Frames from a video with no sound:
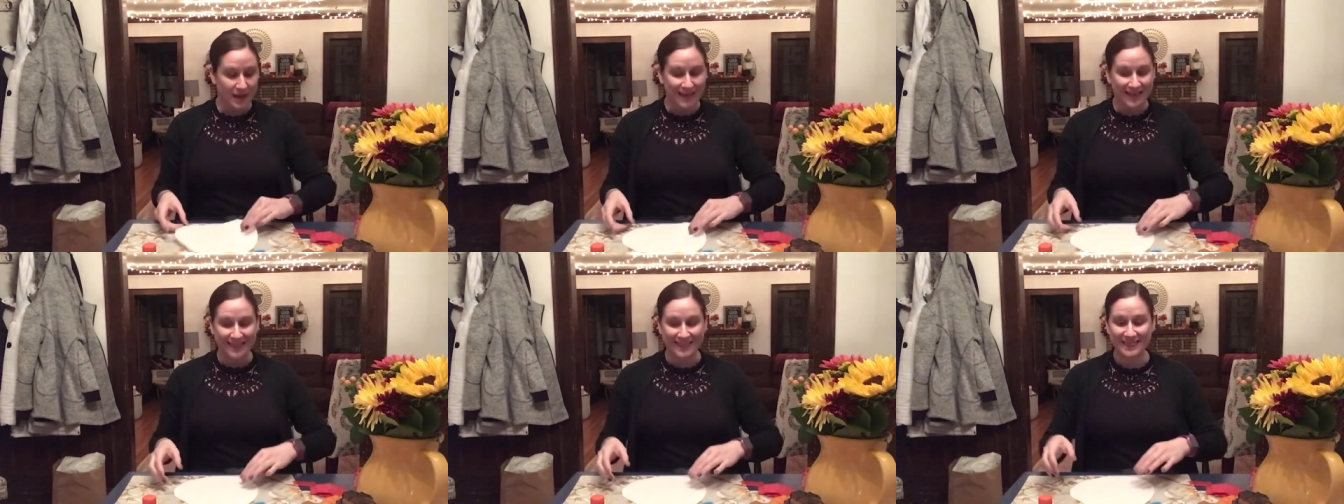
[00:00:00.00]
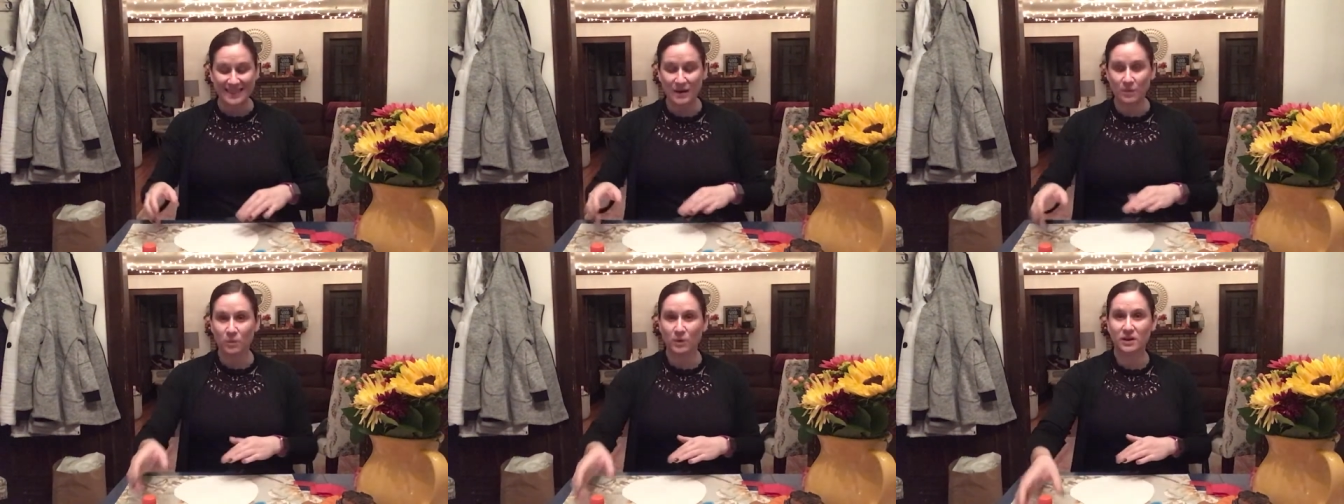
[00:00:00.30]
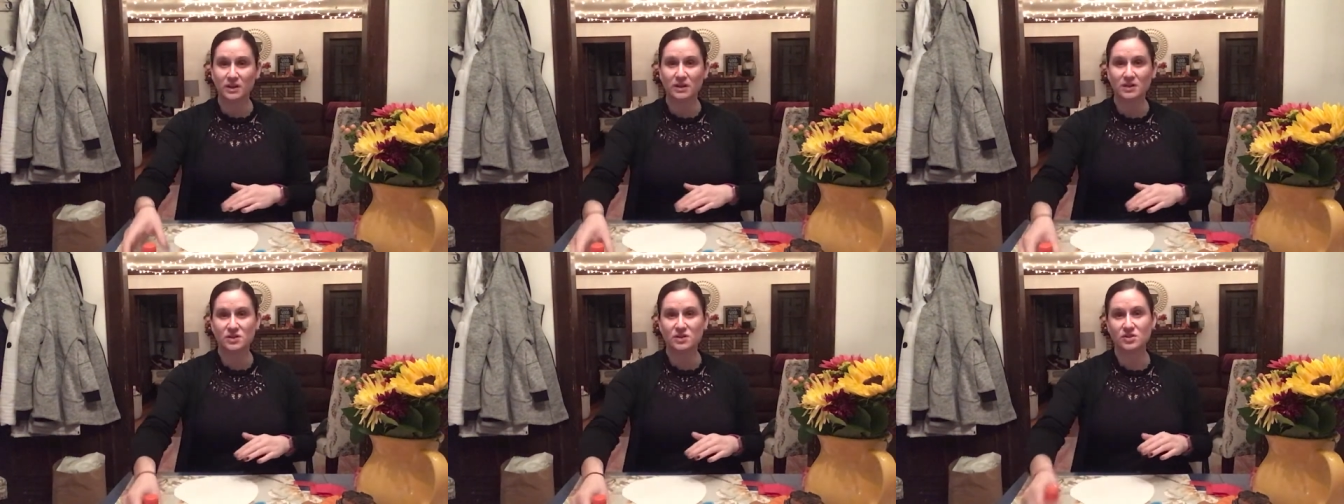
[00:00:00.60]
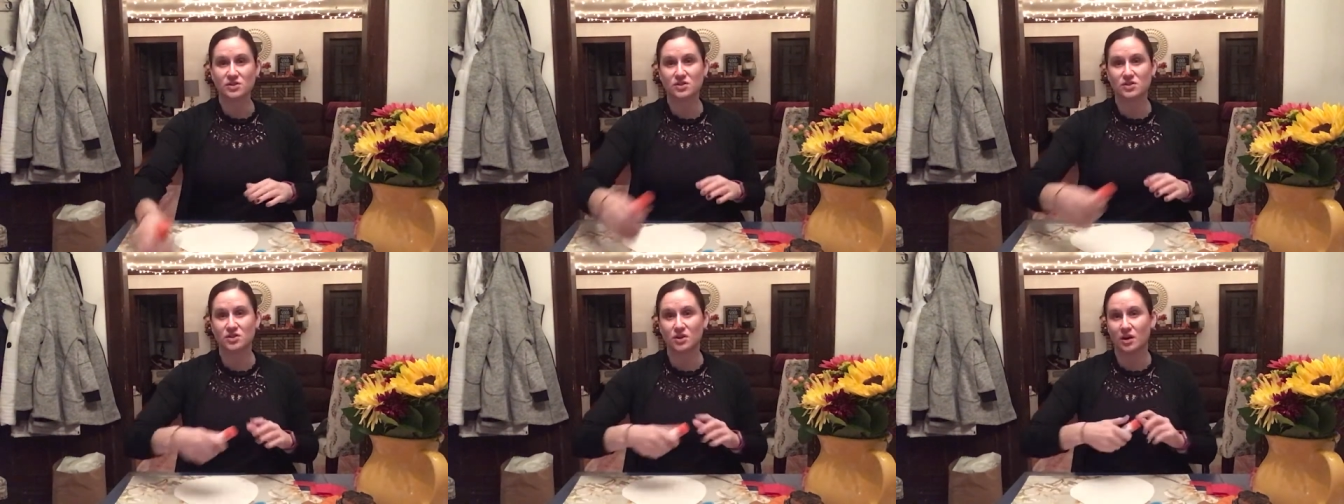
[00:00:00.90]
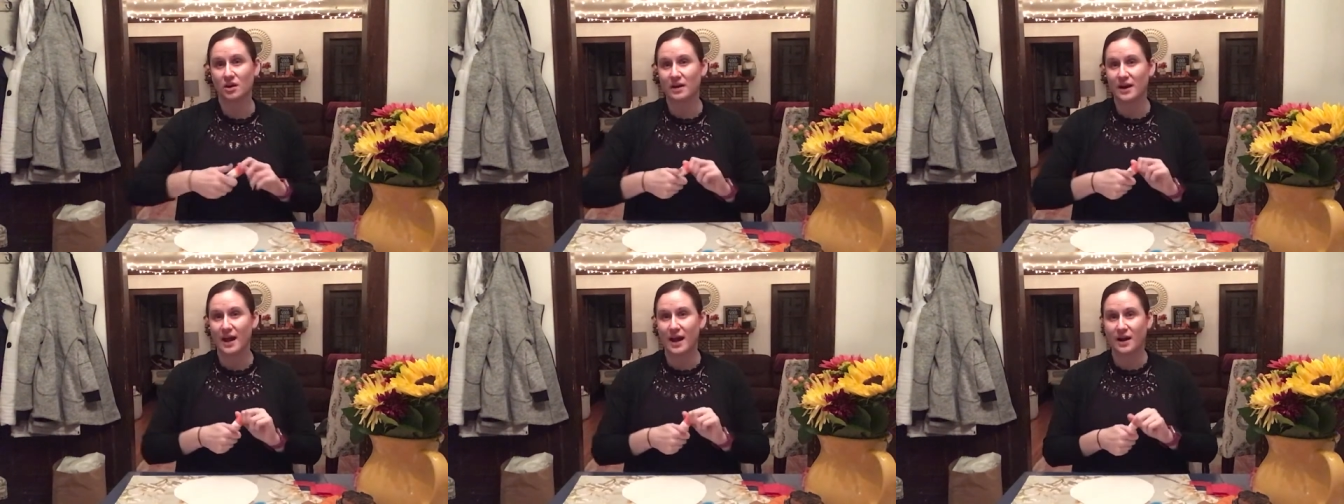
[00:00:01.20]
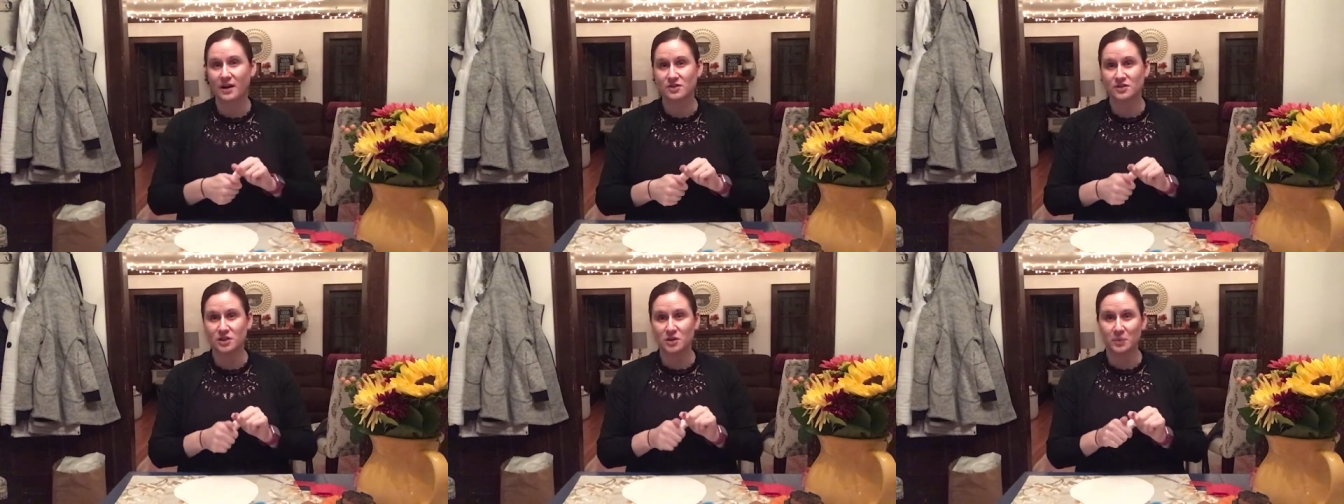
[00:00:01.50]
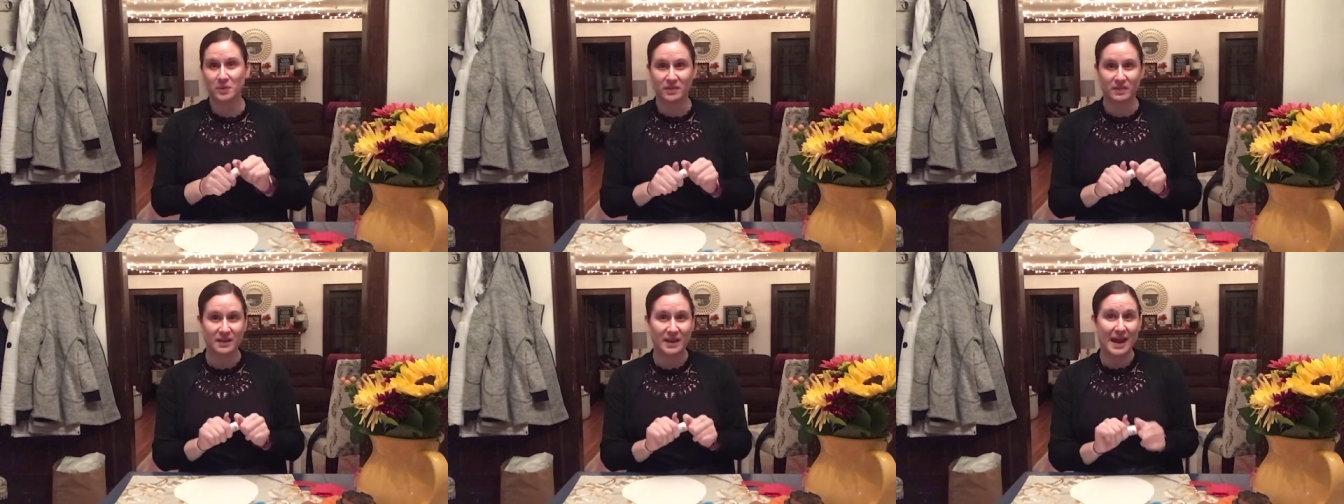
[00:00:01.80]
Then we're gonna start actually
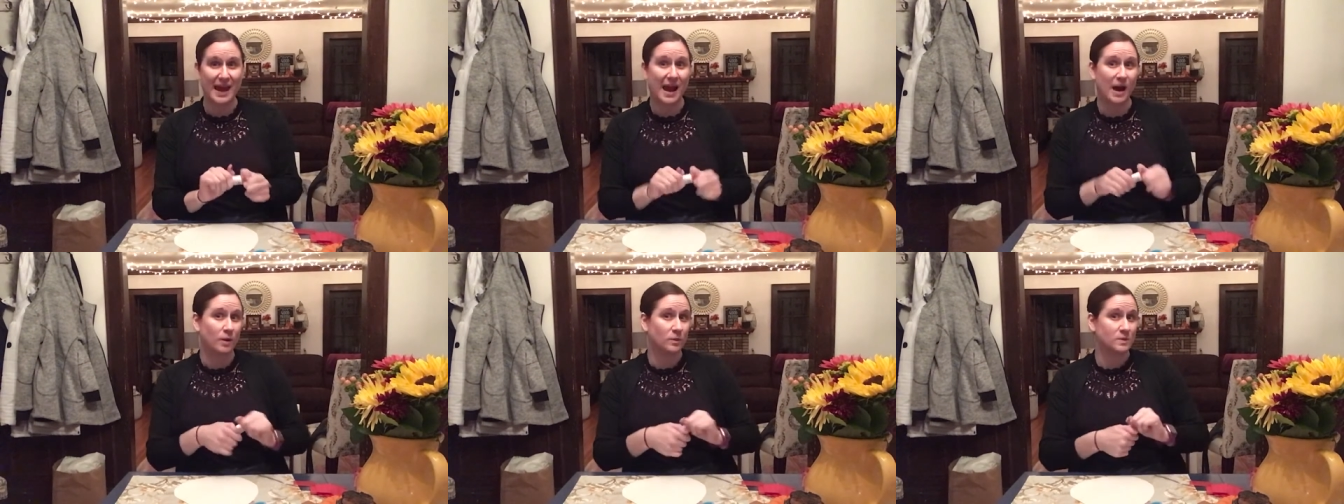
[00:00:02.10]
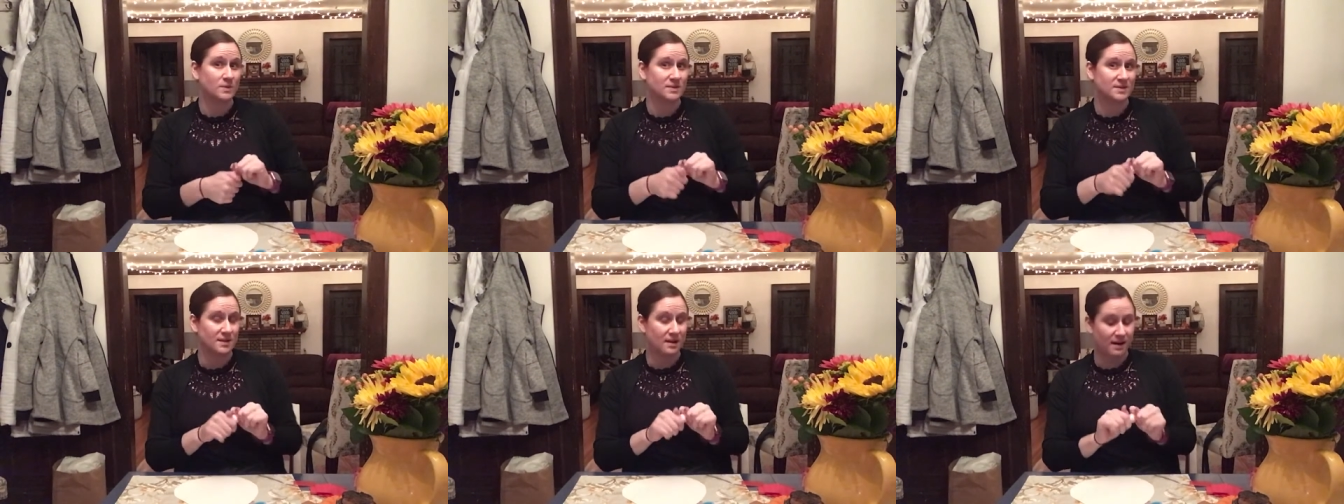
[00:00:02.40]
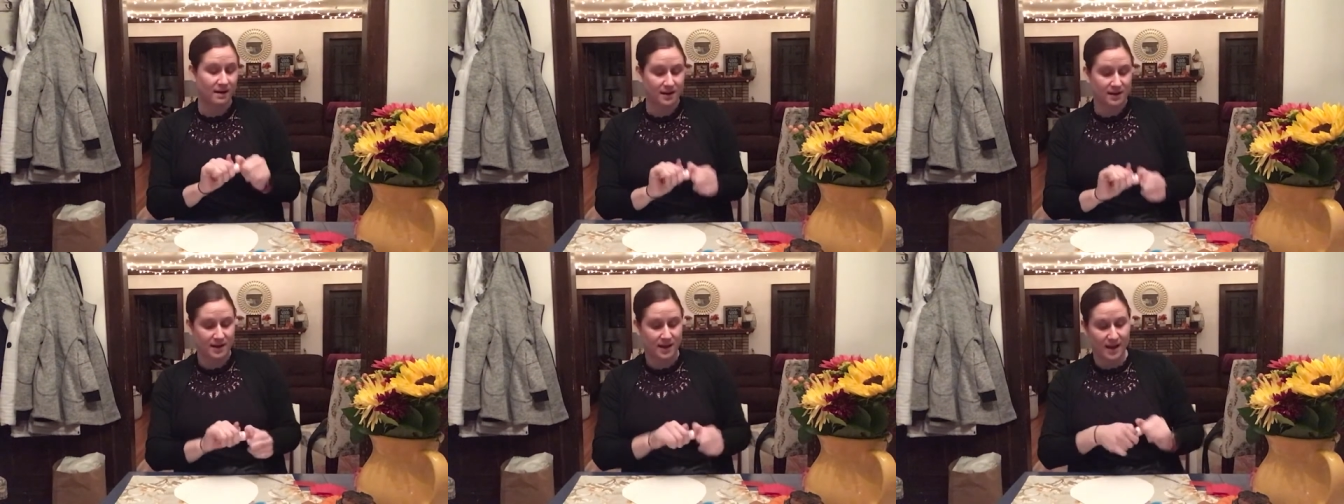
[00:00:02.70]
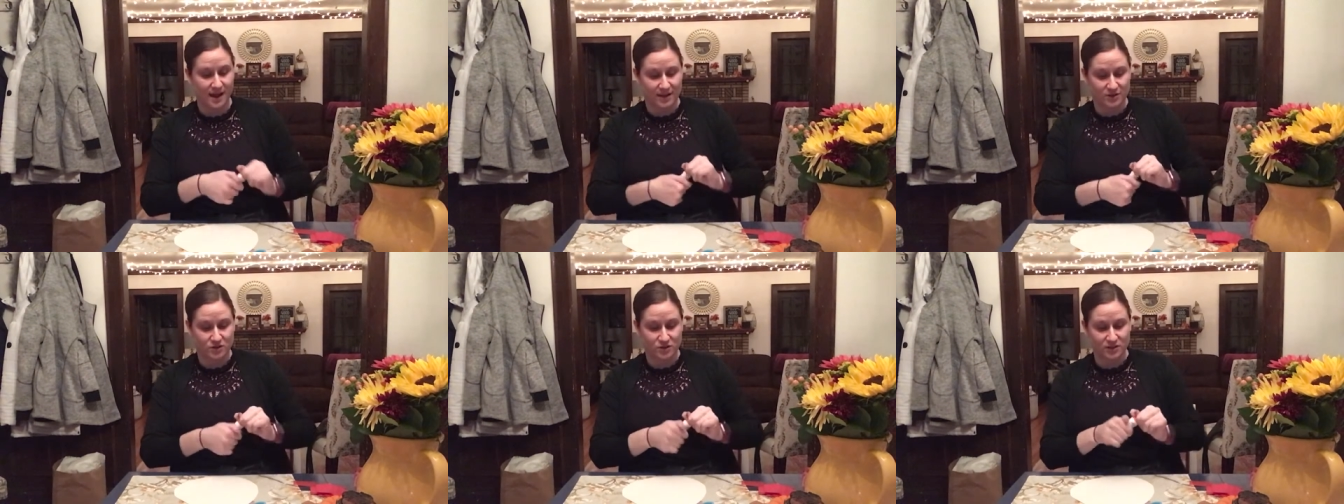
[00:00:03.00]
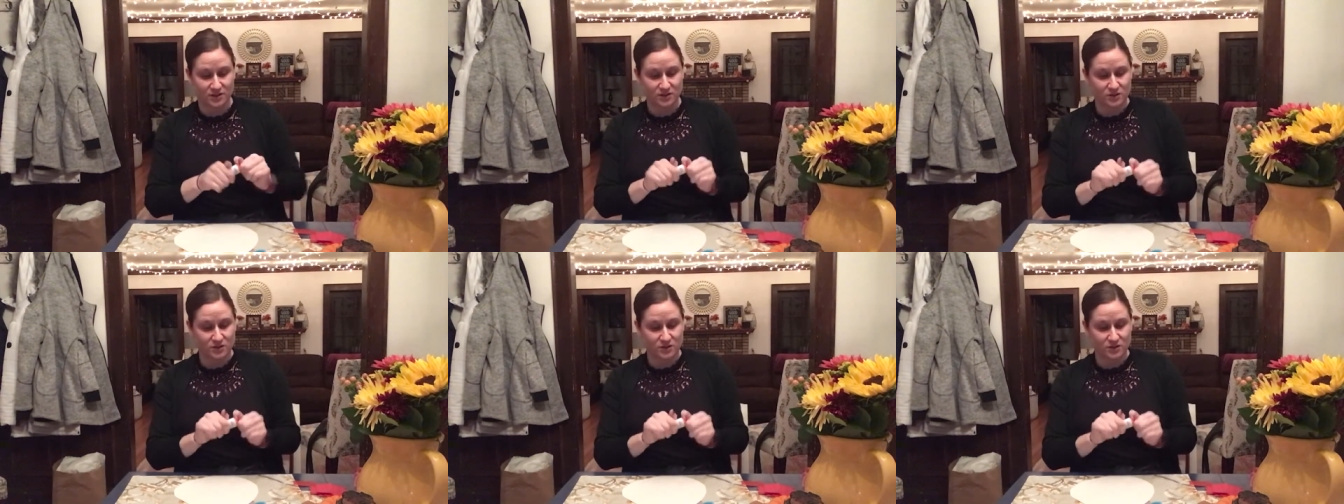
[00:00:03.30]
with the outside edges.